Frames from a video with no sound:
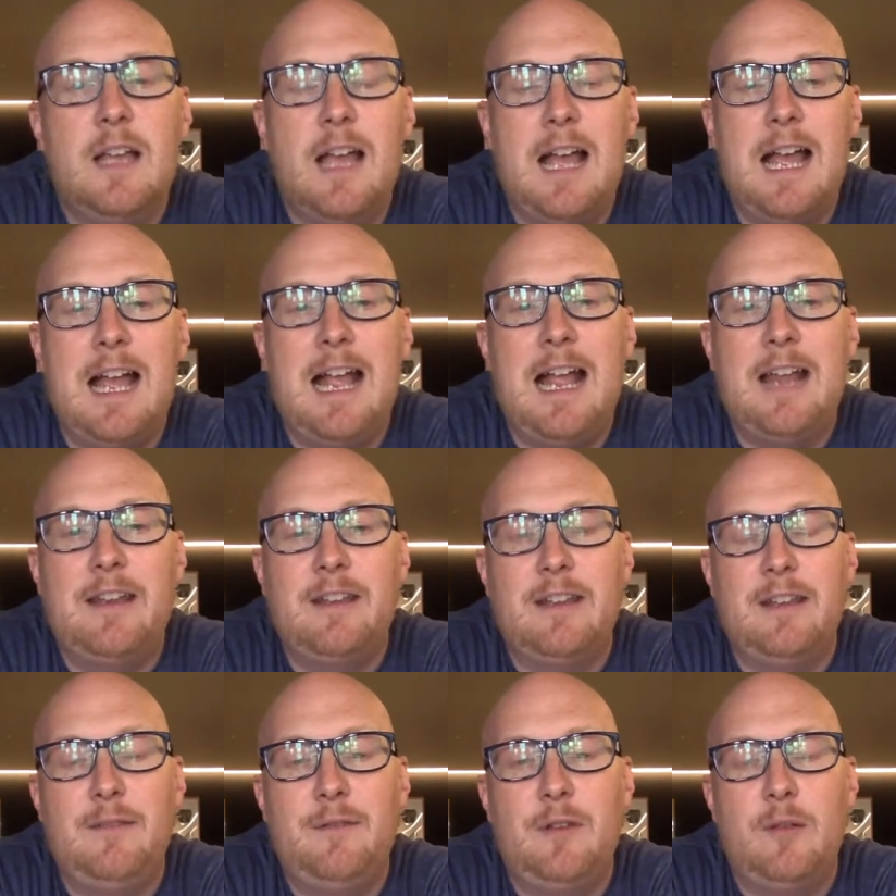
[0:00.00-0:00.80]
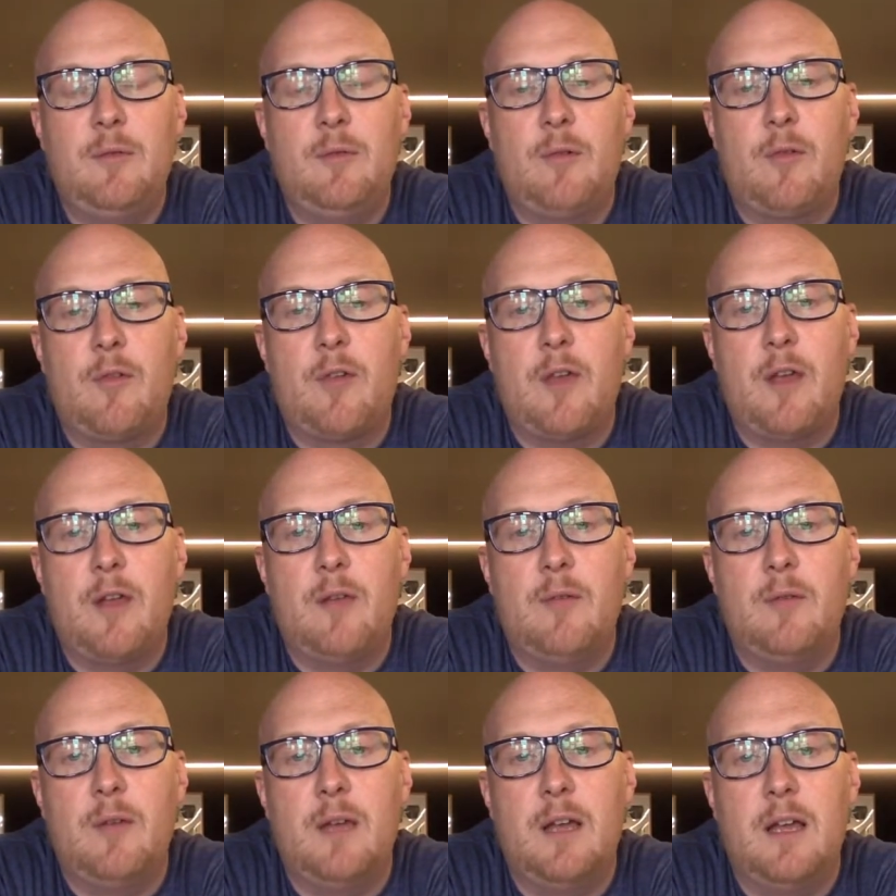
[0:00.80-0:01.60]
and if you
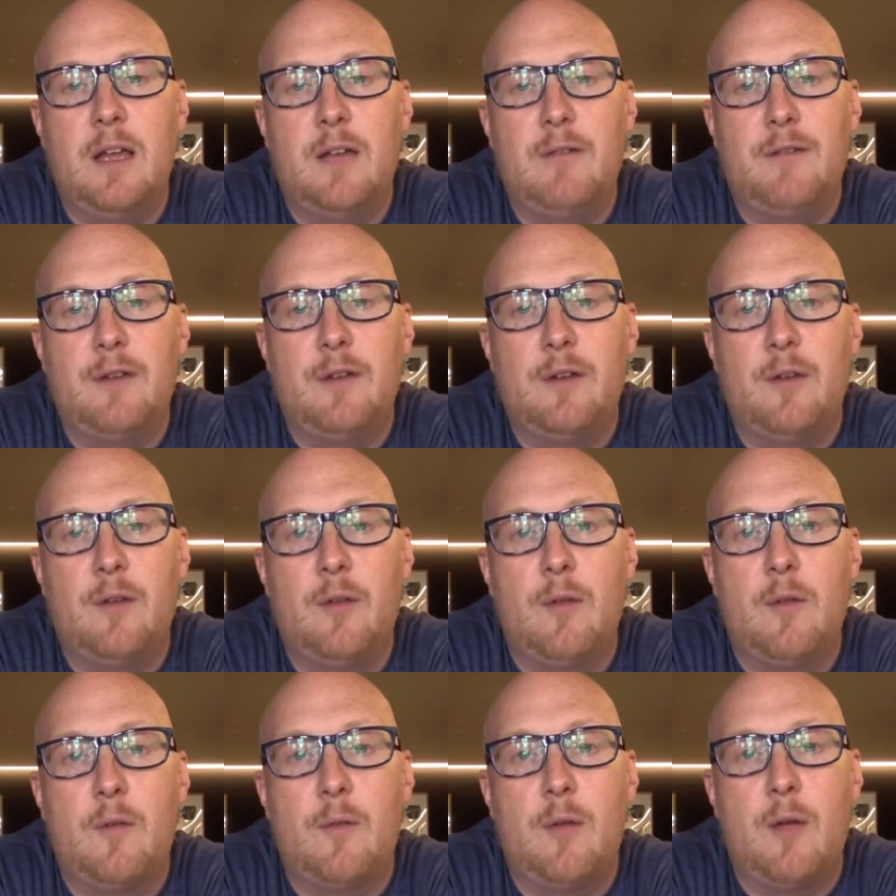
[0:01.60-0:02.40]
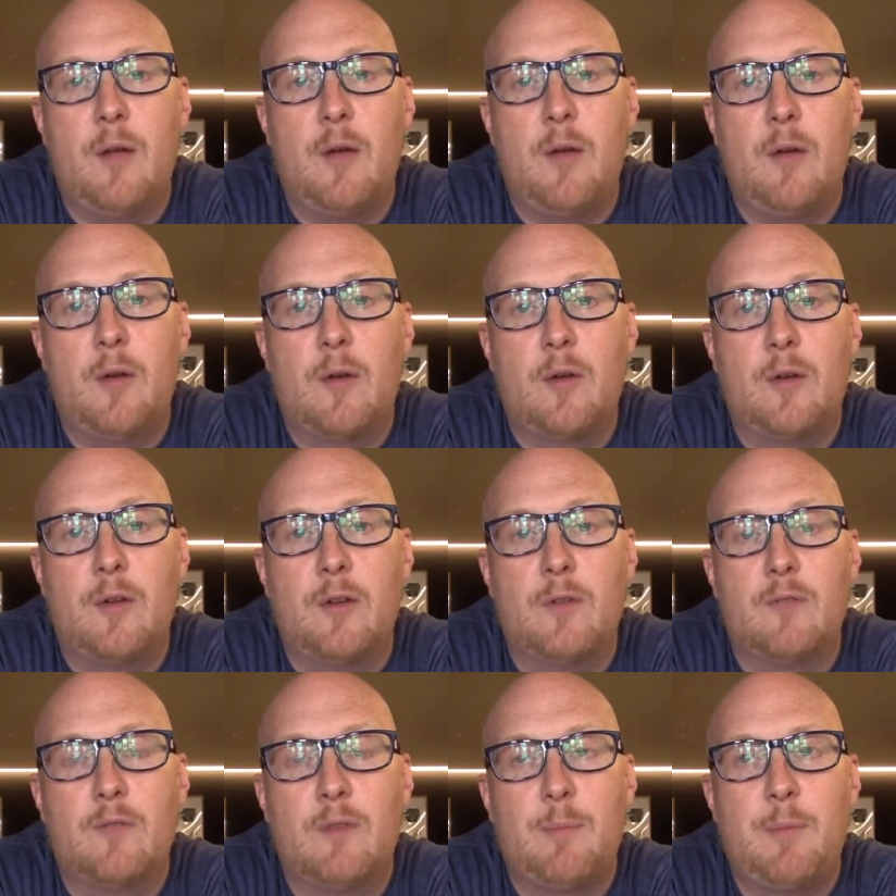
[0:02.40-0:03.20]
also find other good
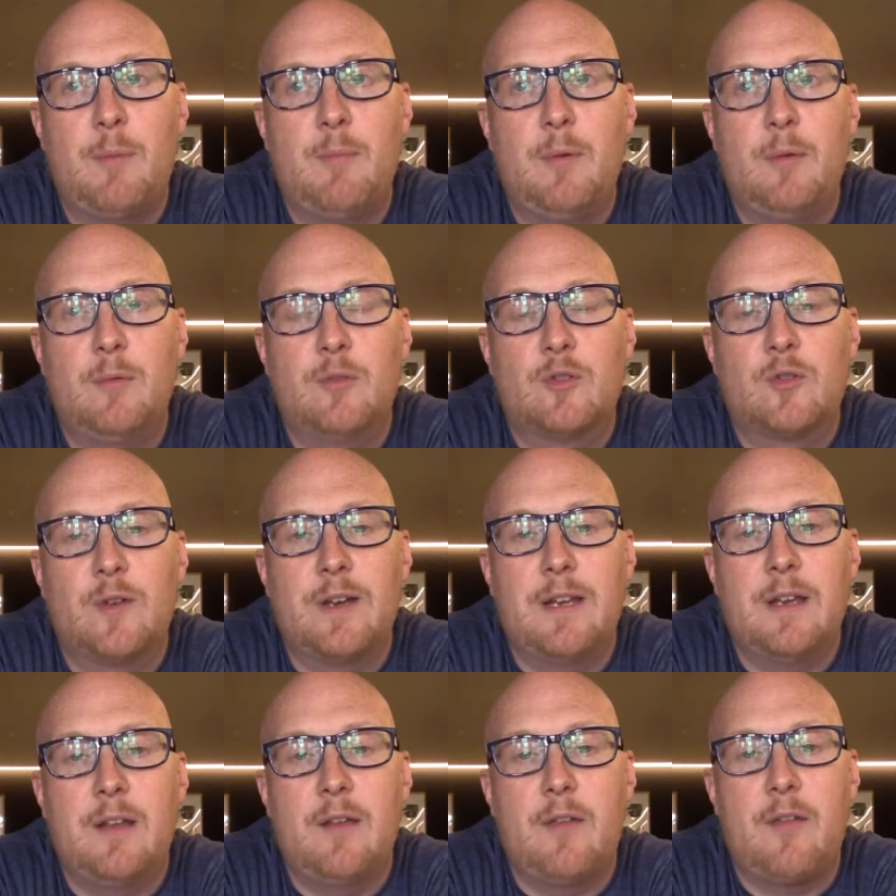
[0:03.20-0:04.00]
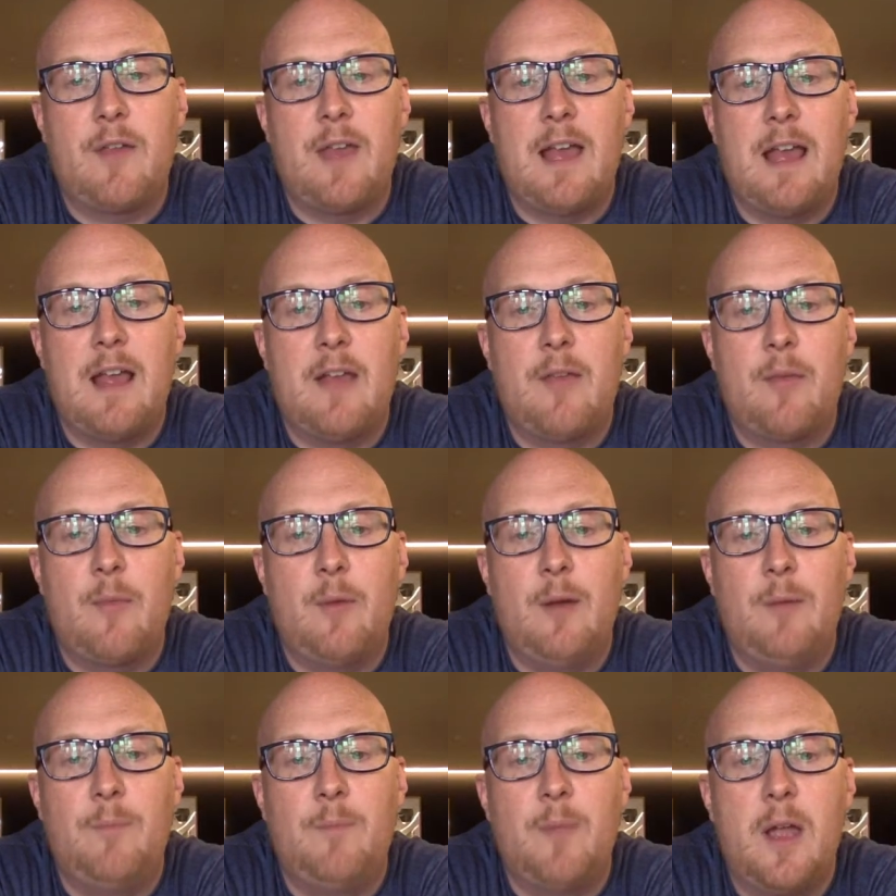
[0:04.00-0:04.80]
reputable trainers as well.